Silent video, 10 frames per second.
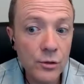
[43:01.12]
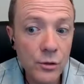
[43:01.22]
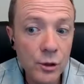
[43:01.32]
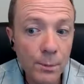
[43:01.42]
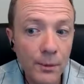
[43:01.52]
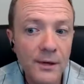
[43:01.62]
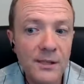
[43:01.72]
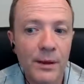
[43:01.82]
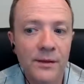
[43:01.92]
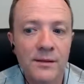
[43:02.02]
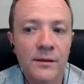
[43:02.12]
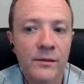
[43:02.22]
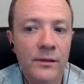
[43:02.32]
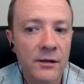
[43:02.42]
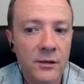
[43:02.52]
super expensive,
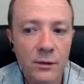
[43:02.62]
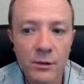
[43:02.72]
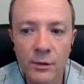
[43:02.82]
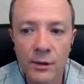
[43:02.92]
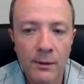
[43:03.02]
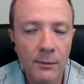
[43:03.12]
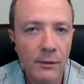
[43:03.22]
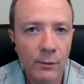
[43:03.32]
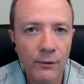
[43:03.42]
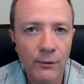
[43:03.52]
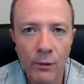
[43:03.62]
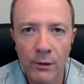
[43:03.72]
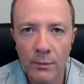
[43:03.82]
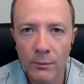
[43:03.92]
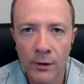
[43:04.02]
unless you're doing like maybe three,
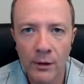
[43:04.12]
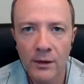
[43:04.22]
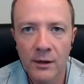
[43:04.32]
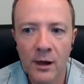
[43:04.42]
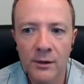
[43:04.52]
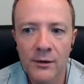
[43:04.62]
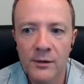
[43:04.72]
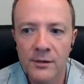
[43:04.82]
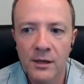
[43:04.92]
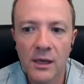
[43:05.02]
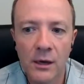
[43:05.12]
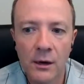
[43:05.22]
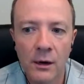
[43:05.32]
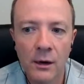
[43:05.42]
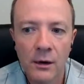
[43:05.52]
four million dollars a
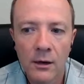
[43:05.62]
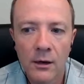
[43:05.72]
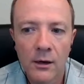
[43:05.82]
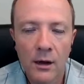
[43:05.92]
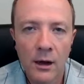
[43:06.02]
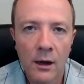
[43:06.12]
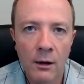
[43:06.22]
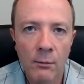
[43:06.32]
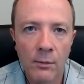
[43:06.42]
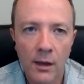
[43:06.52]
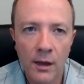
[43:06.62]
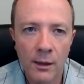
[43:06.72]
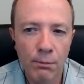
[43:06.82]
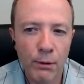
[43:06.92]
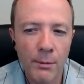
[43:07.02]
year. Um,
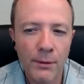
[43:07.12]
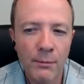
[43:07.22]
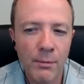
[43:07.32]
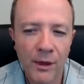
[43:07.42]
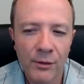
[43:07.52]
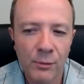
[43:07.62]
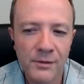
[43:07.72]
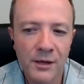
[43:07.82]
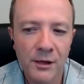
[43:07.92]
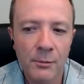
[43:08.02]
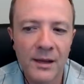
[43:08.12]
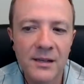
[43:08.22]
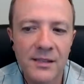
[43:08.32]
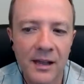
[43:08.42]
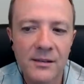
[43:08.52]
probably the math wasn't going to make
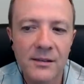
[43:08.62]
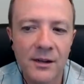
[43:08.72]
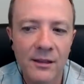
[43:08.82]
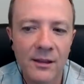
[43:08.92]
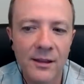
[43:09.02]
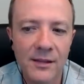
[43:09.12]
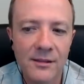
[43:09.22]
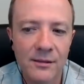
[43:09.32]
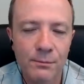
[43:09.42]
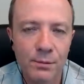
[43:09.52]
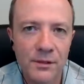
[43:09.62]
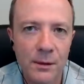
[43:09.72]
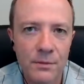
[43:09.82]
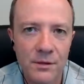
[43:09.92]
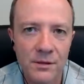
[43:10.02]
sense. And I think that's a
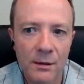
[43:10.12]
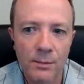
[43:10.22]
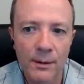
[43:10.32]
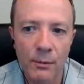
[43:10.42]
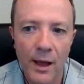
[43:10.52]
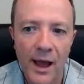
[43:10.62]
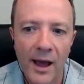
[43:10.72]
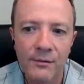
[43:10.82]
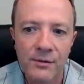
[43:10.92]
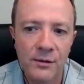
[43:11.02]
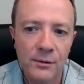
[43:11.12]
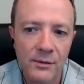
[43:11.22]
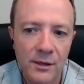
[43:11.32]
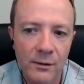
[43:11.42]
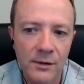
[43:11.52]
perception some people have. So
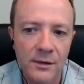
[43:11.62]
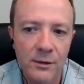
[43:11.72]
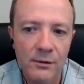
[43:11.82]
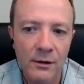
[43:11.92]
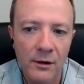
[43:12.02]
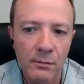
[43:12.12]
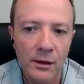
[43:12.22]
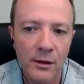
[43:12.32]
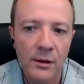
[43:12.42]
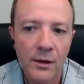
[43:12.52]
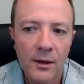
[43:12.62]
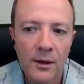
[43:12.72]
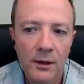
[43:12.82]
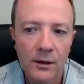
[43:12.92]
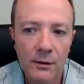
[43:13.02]
it's interesting you talk about,
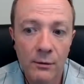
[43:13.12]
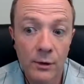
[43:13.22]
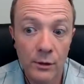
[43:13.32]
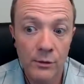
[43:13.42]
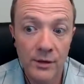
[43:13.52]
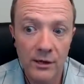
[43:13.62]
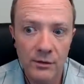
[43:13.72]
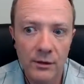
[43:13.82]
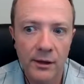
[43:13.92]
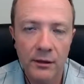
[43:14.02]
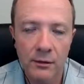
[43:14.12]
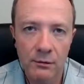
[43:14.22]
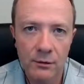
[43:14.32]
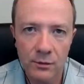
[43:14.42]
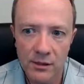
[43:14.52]
you know, there's actually like, you know,
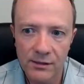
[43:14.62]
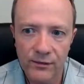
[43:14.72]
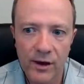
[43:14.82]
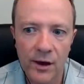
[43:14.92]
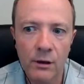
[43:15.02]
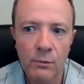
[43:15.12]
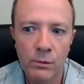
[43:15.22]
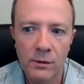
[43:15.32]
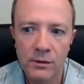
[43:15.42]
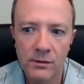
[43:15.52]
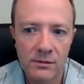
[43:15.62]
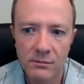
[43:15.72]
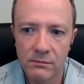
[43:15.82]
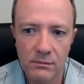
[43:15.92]
the TrustFile where it's,